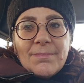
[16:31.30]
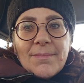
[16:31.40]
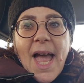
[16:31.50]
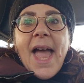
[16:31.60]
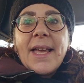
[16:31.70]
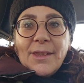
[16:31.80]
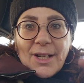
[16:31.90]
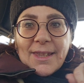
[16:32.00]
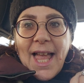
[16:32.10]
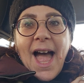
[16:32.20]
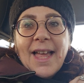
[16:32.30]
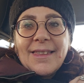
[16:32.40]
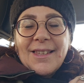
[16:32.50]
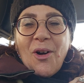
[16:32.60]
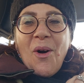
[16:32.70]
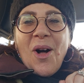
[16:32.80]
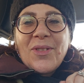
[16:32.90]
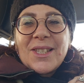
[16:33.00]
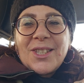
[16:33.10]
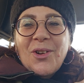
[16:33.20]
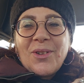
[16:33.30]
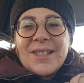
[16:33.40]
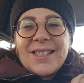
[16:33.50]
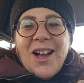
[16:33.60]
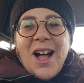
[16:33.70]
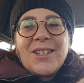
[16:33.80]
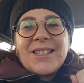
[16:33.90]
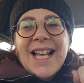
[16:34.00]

Hey, look at that. All the Torah scholars